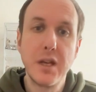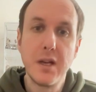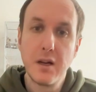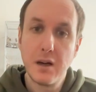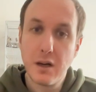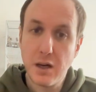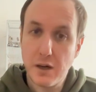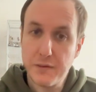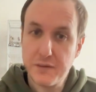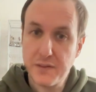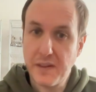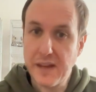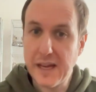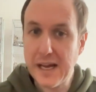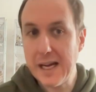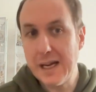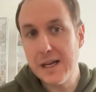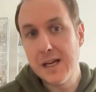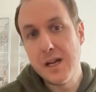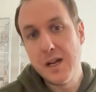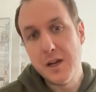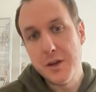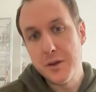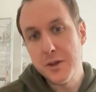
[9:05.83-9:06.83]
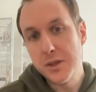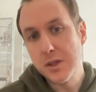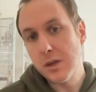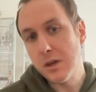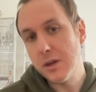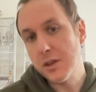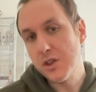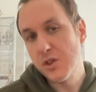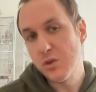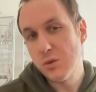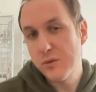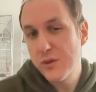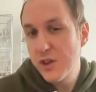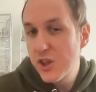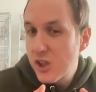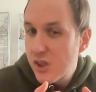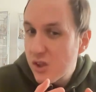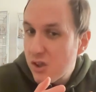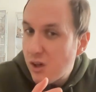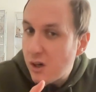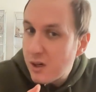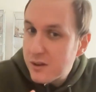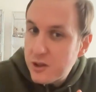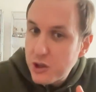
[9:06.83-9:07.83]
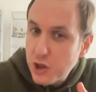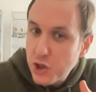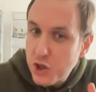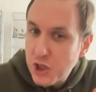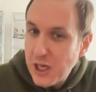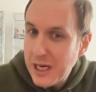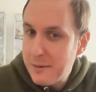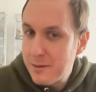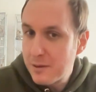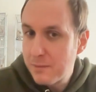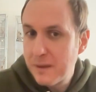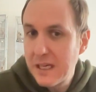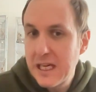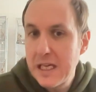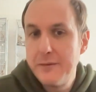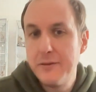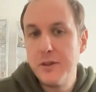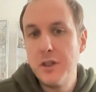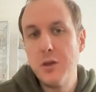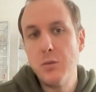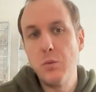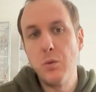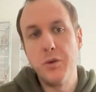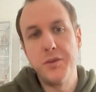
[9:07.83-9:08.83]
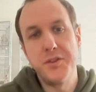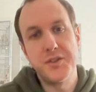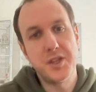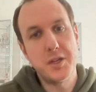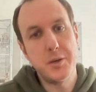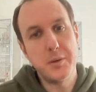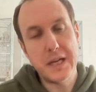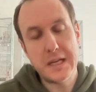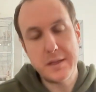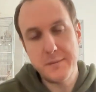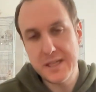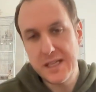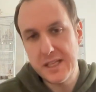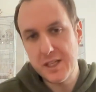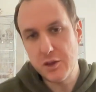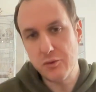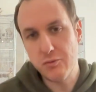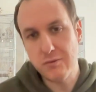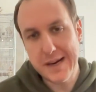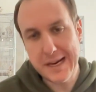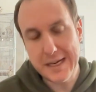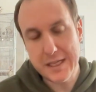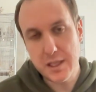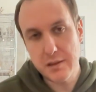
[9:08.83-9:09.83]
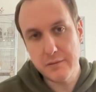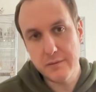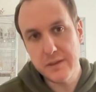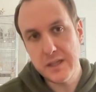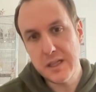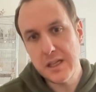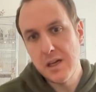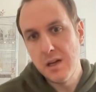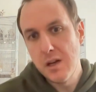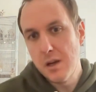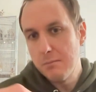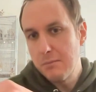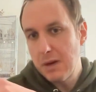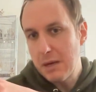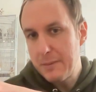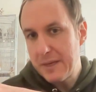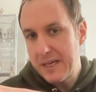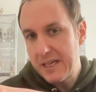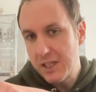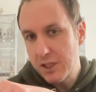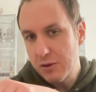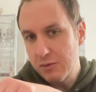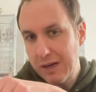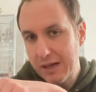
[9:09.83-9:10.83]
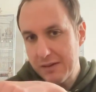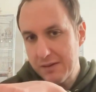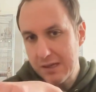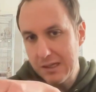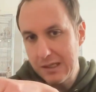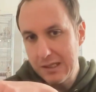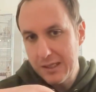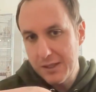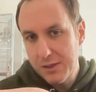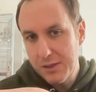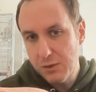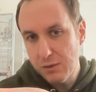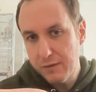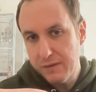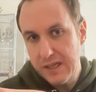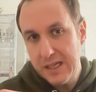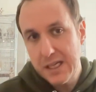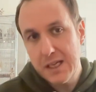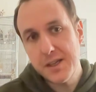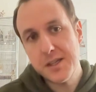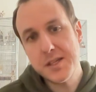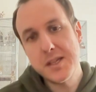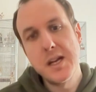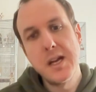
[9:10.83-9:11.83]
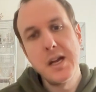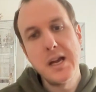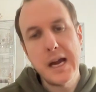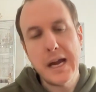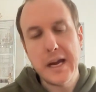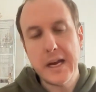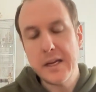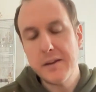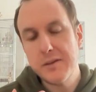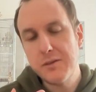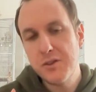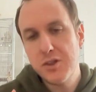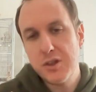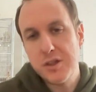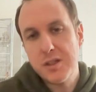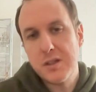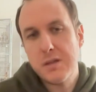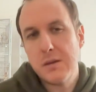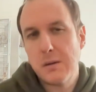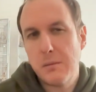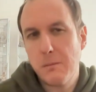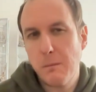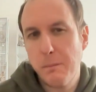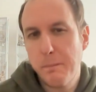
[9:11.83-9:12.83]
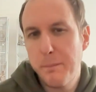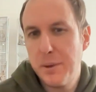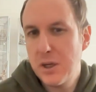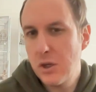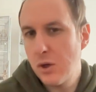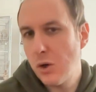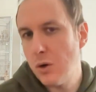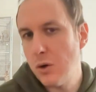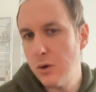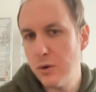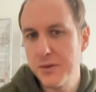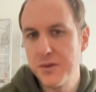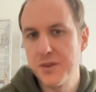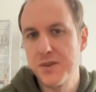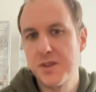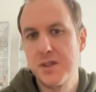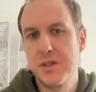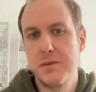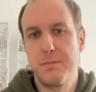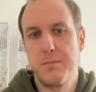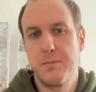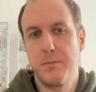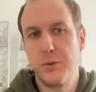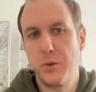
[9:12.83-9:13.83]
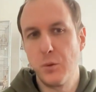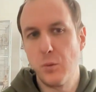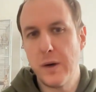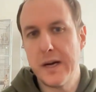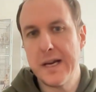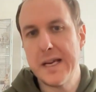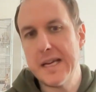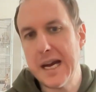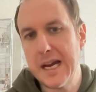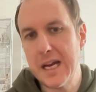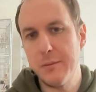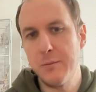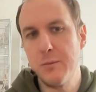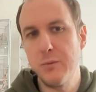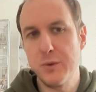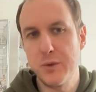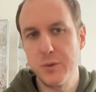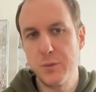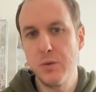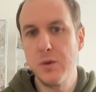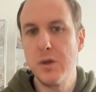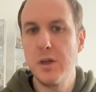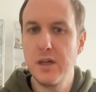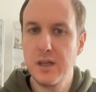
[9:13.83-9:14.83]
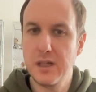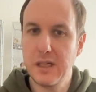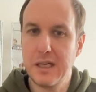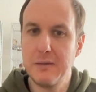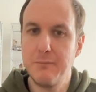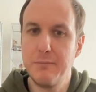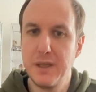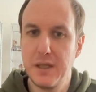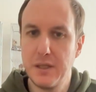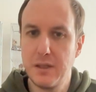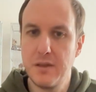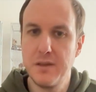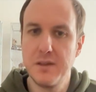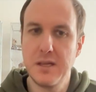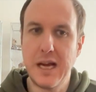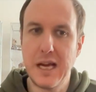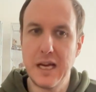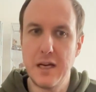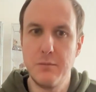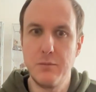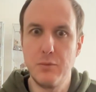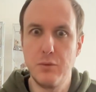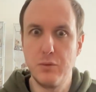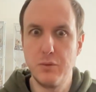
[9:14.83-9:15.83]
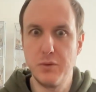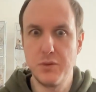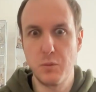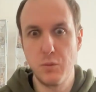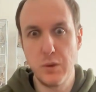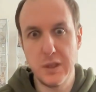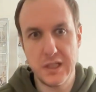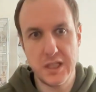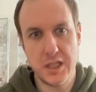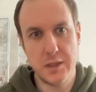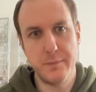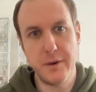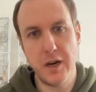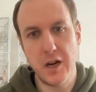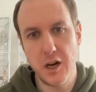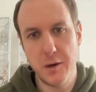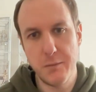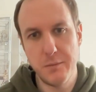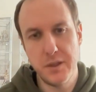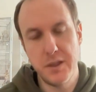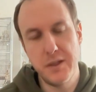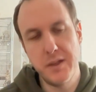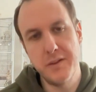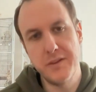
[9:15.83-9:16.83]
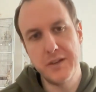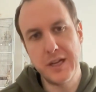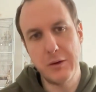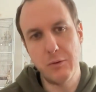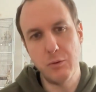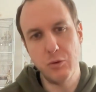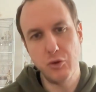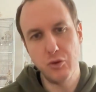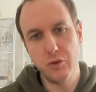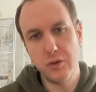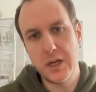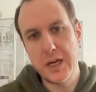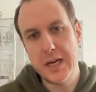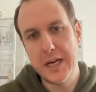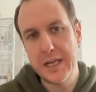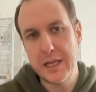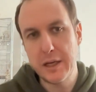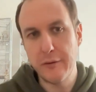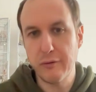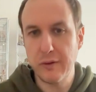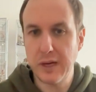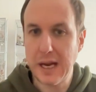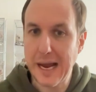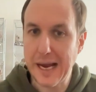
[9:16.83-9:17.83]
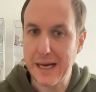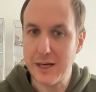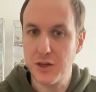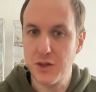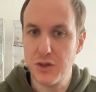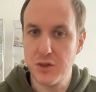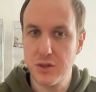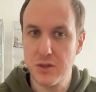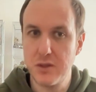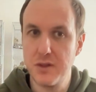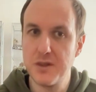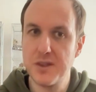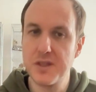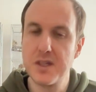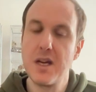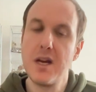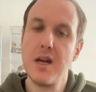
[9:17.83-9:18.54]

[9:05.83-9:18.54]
After that, you start to shape the behavior you want. So you get to interact with it, maybe interact with little things. And just because the way animals work and because animals will experiment, they will try different actions